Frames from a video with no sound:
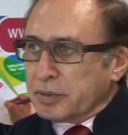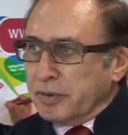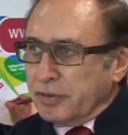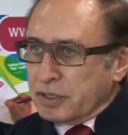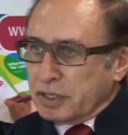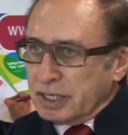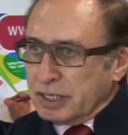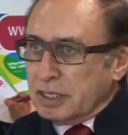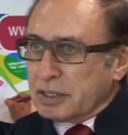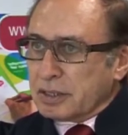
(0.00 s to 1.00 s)
proficiency,
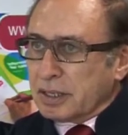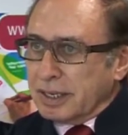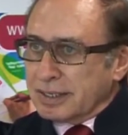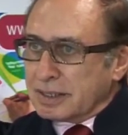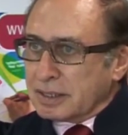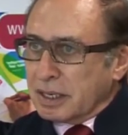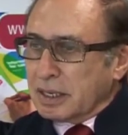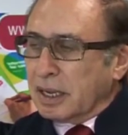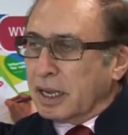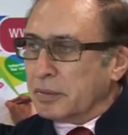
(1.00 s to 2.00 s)
teachers are less
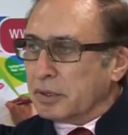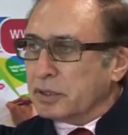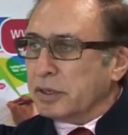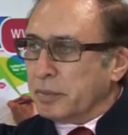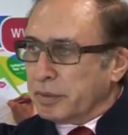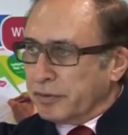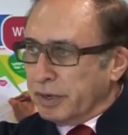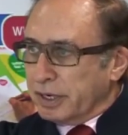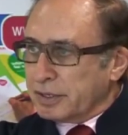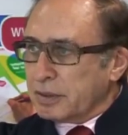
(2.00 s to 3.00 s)
able to
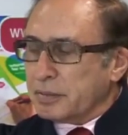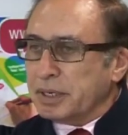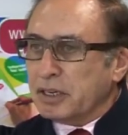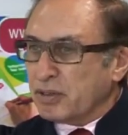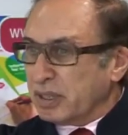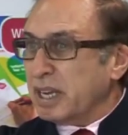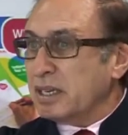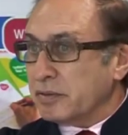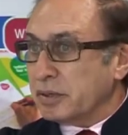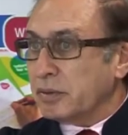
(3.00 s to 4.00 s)
improvise and be
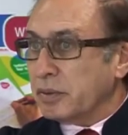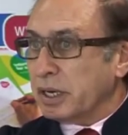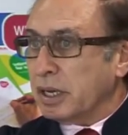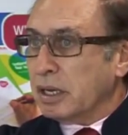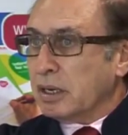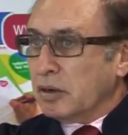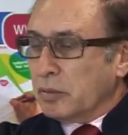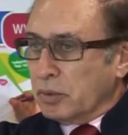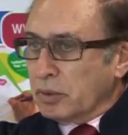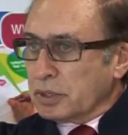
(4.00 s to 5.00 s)
creative in a way,
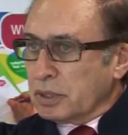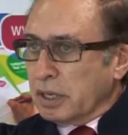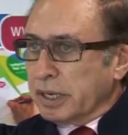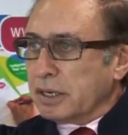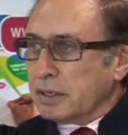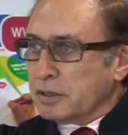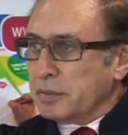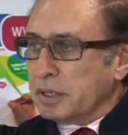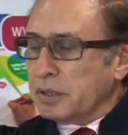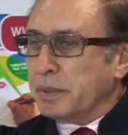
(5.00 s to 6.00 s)
more likely to
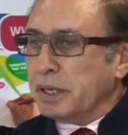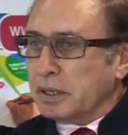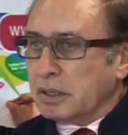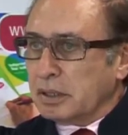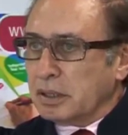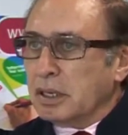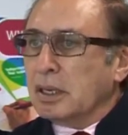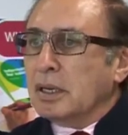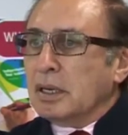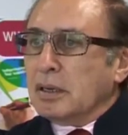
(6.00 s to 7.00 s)
be dependent on
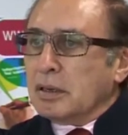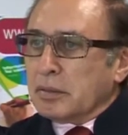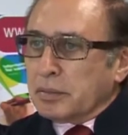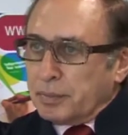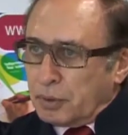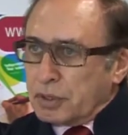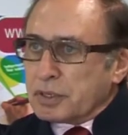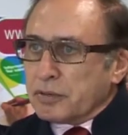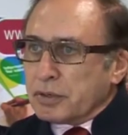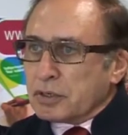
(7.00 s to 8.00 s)
books
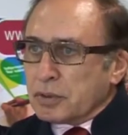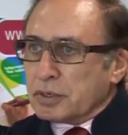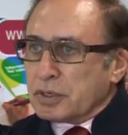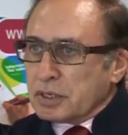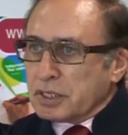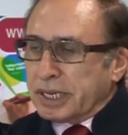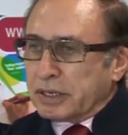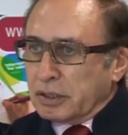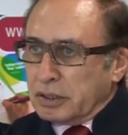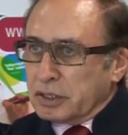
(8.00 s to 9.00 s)
and resources and
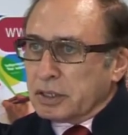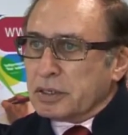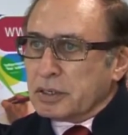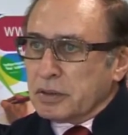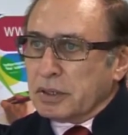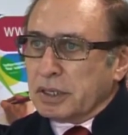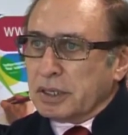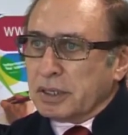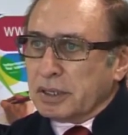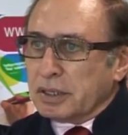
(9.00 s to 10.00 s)
technology and so on than
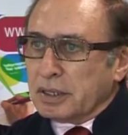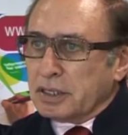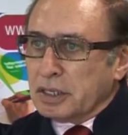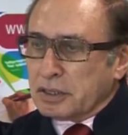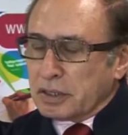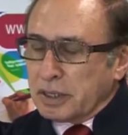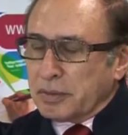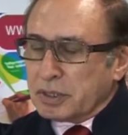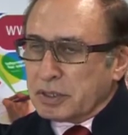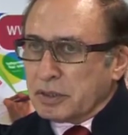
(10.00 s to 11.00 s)
a teacher. So that
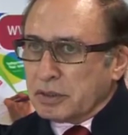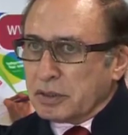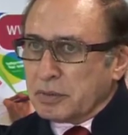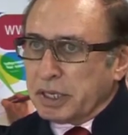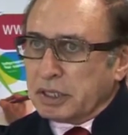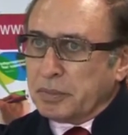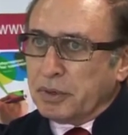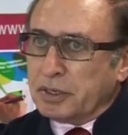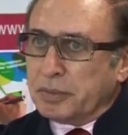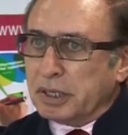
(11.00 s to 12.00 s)
was to make the
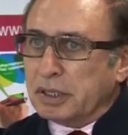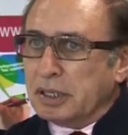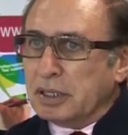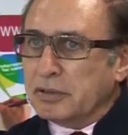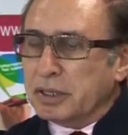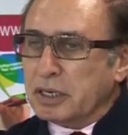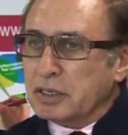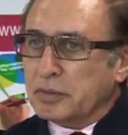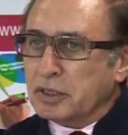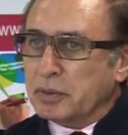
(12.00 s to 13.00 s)
point about the
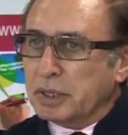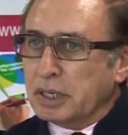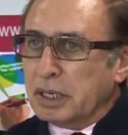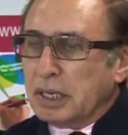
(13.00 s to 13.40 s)
interaction between